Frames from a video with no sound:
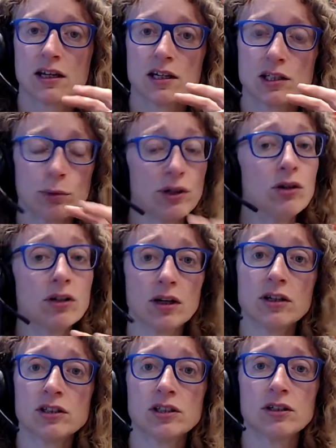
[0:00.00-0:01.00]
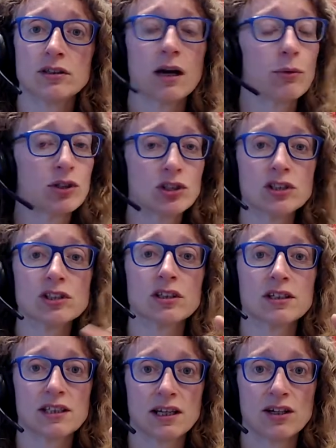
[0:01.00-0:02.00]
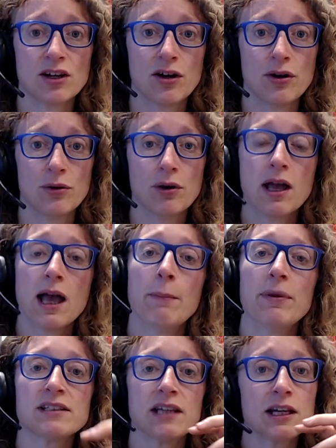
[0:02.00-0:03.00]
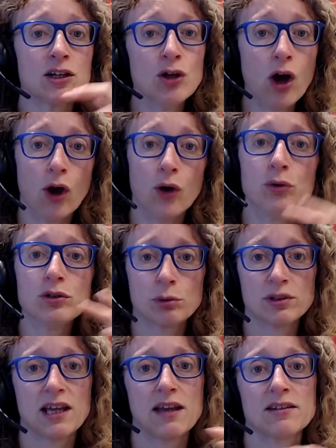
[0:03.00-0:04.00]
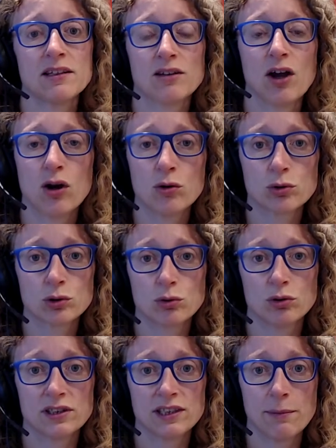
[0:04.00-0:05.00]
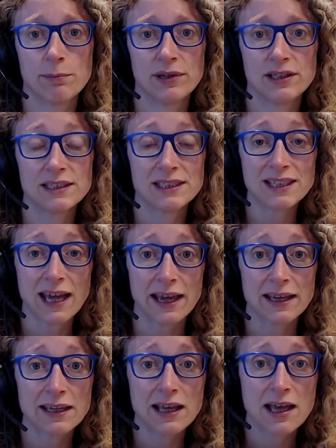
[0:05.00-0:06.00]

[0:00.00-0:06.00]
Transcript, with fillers: So we're not going to do that. We're just going to say no. And by saying no to attending the whole school assembly today,